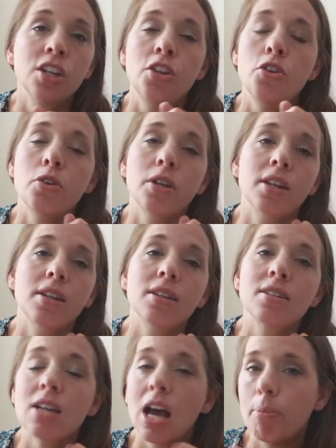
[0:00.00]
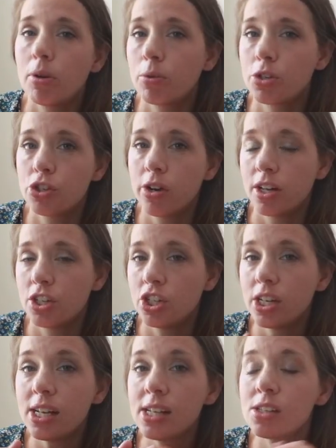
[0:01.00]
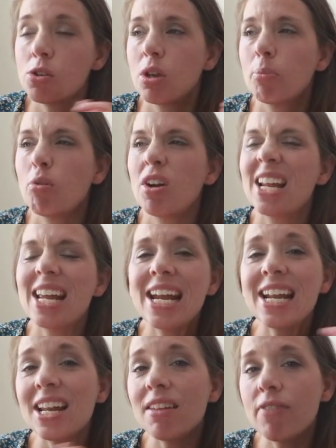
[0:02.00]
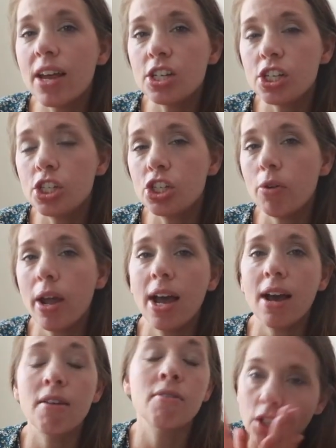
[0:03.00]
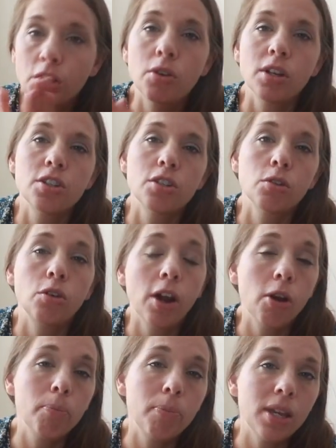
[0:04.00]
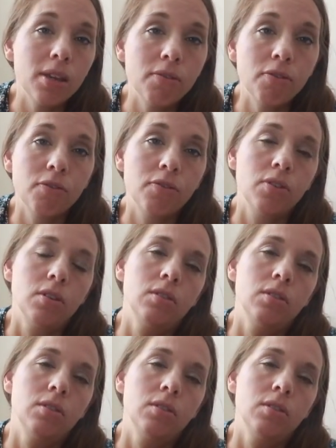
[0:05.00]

You can top it with shredded cheese. You can put any veggies you have. You can do ground beef,